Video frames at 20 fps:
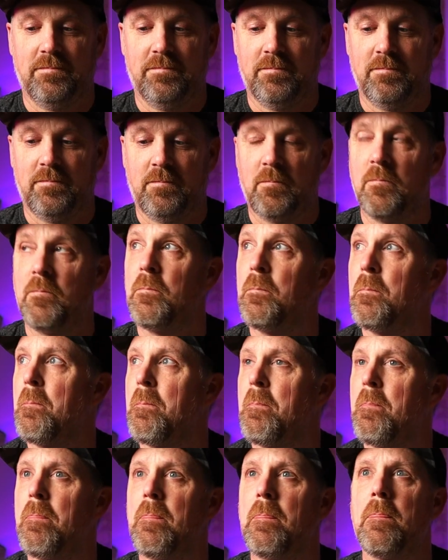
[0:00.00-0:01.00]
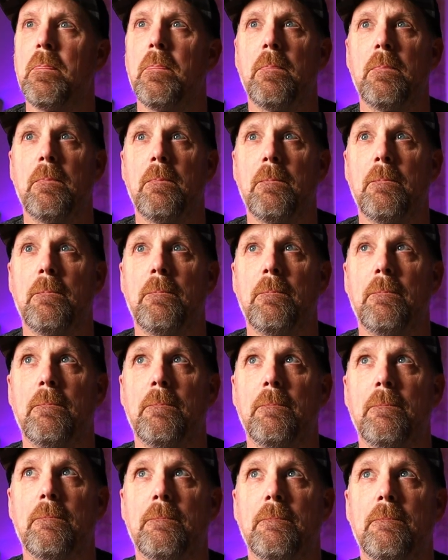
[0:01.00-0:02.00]

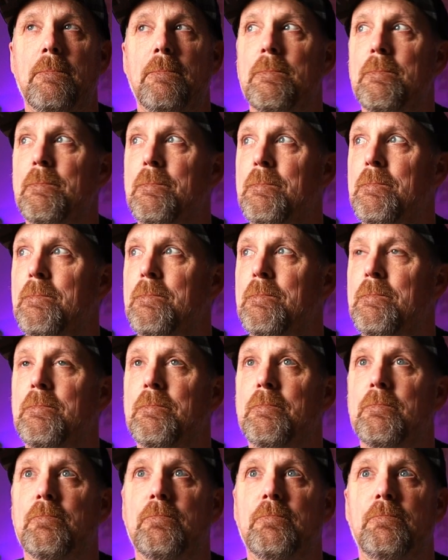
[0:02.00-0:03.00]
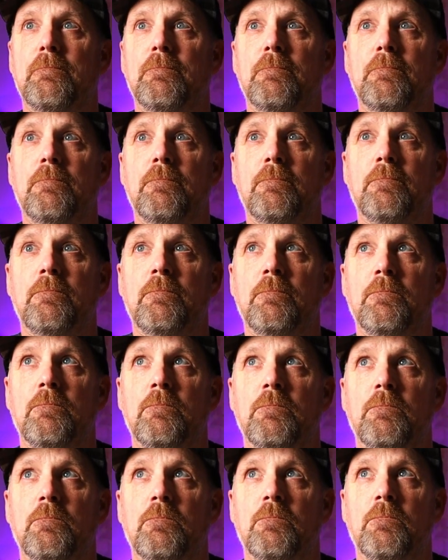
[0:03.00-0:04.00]

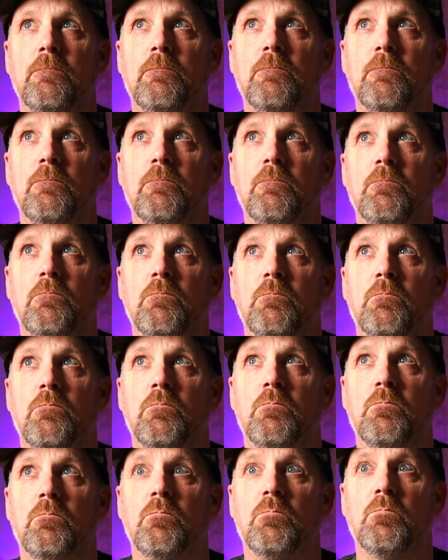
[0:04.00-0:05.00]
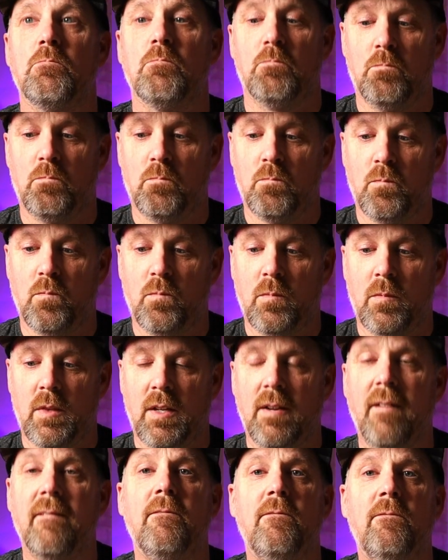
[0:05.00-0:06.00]

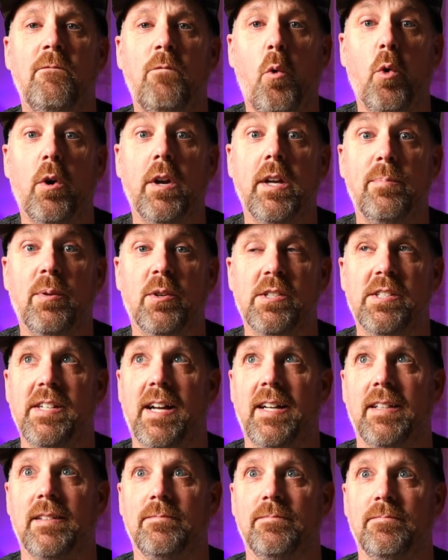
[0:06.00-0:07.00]
Nobody speaks.